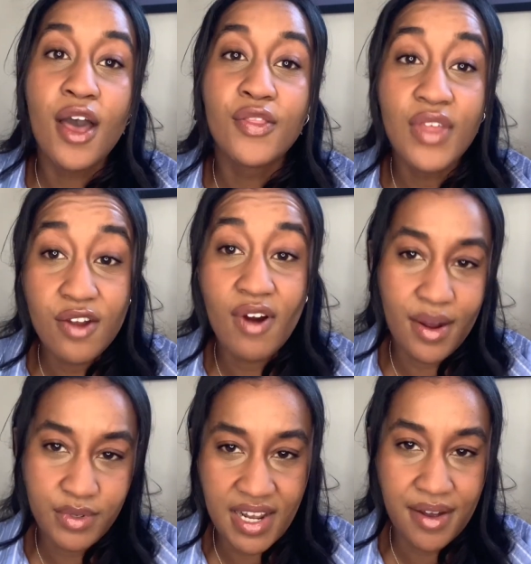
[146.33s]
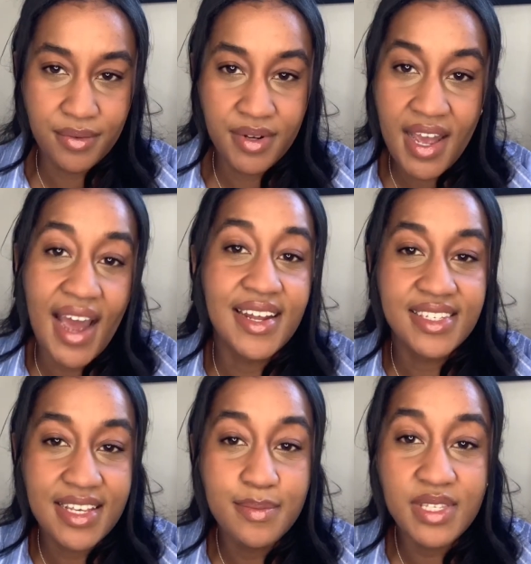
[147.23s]
They round down, and it
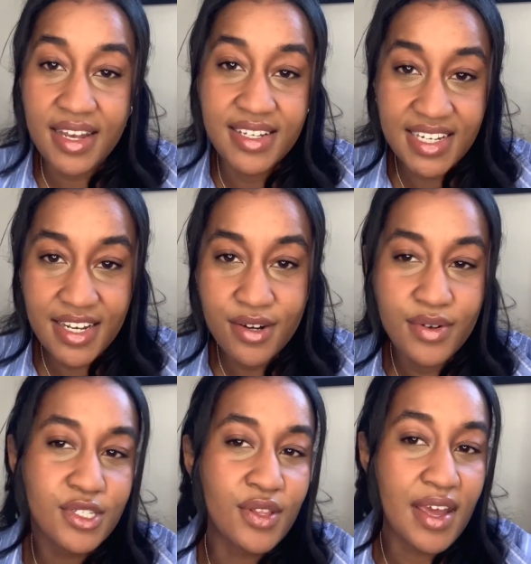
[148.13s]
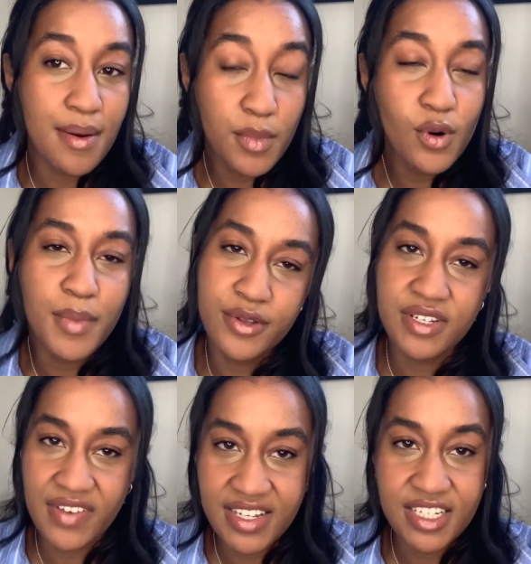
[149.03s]
seems like a deal, and so they are more
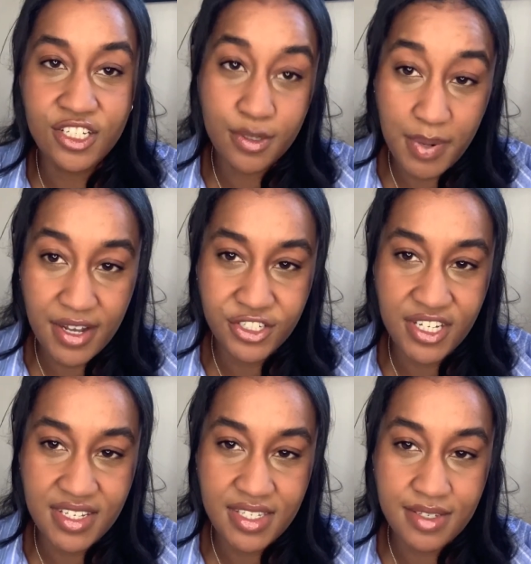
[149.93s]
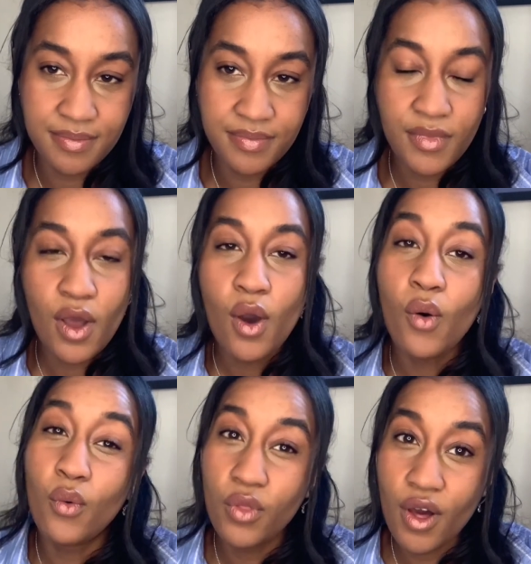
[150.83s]
motivated to purchase.
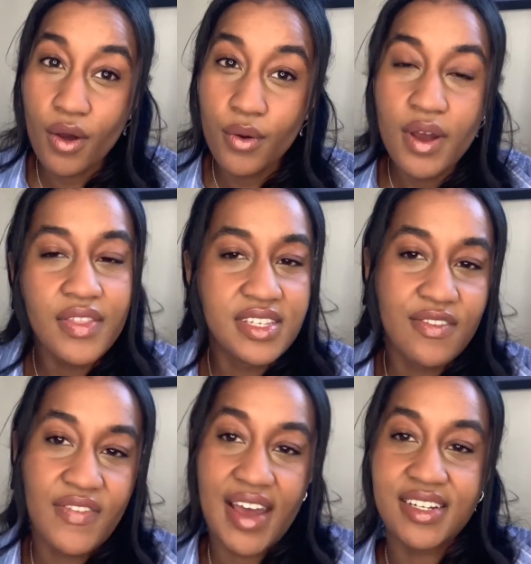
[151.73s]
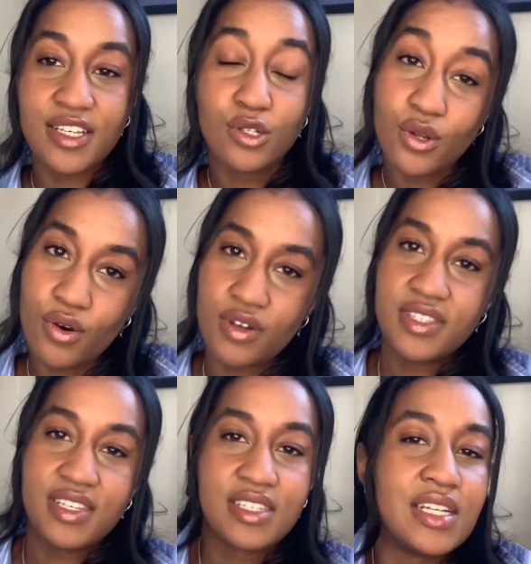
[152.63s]
Although this effect is not
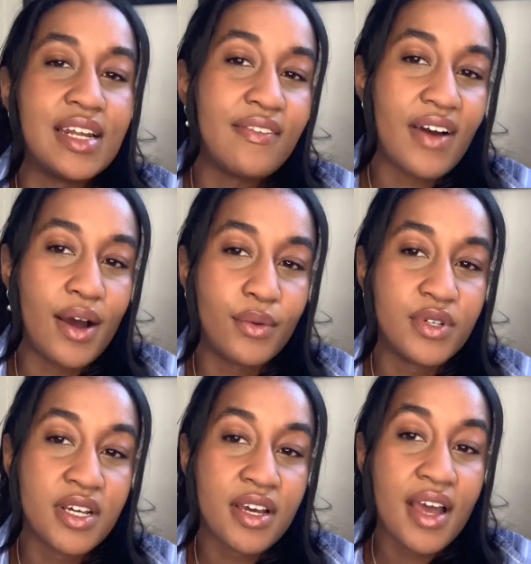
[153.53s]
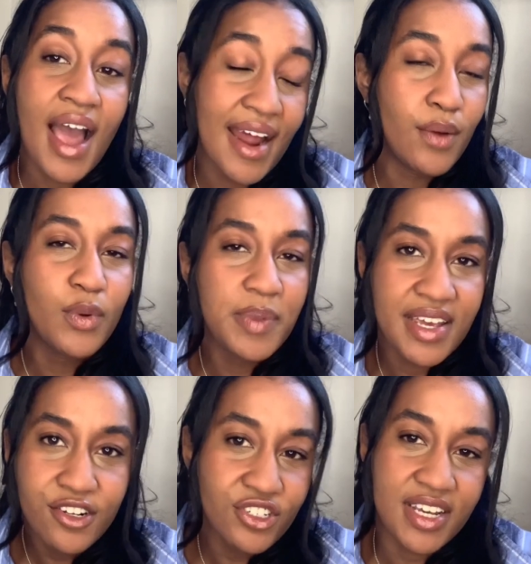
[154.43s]
consistently found, and it would be
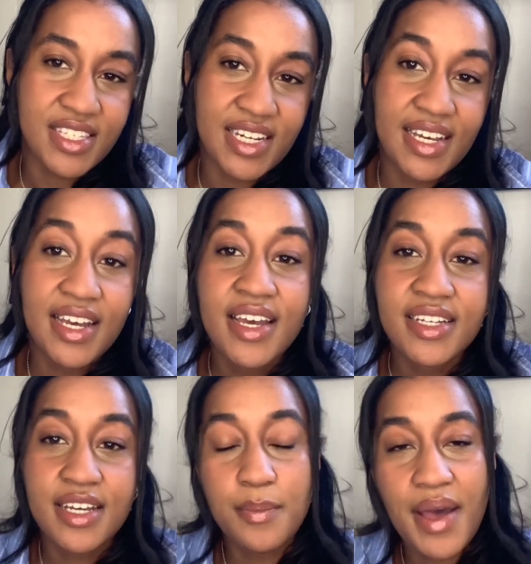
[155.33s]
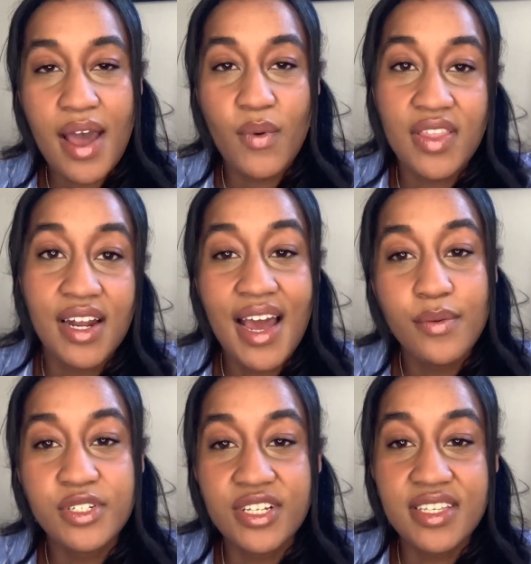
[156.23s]
interesting to compare whether
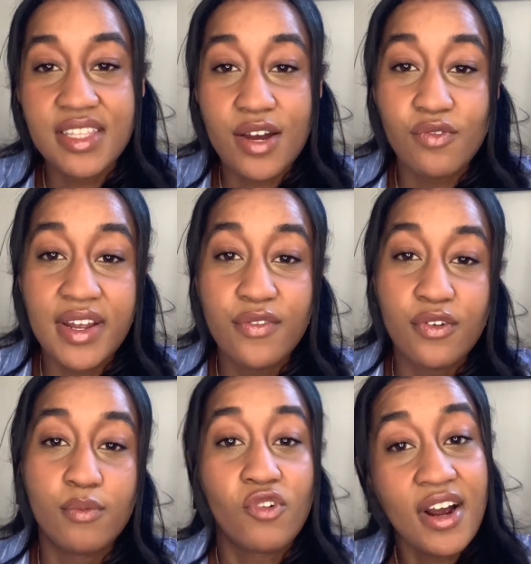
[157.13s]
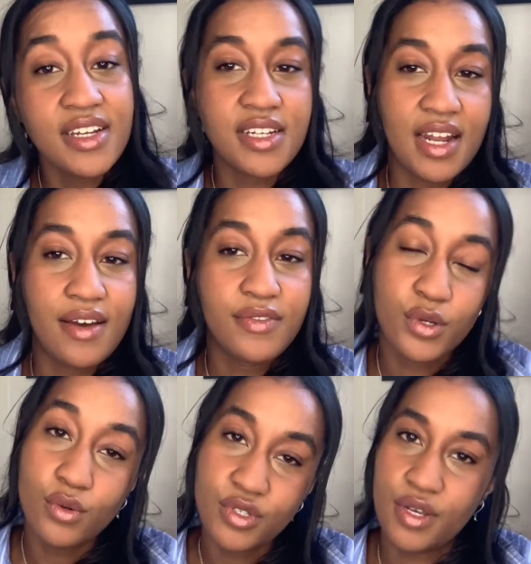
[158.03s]
languages that read from right to left
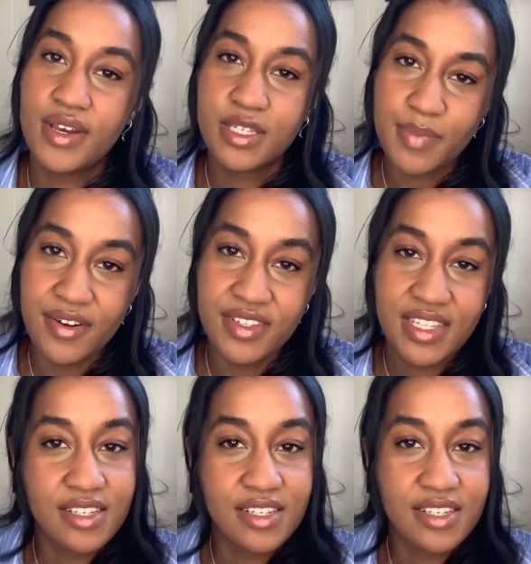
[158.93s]
also experience this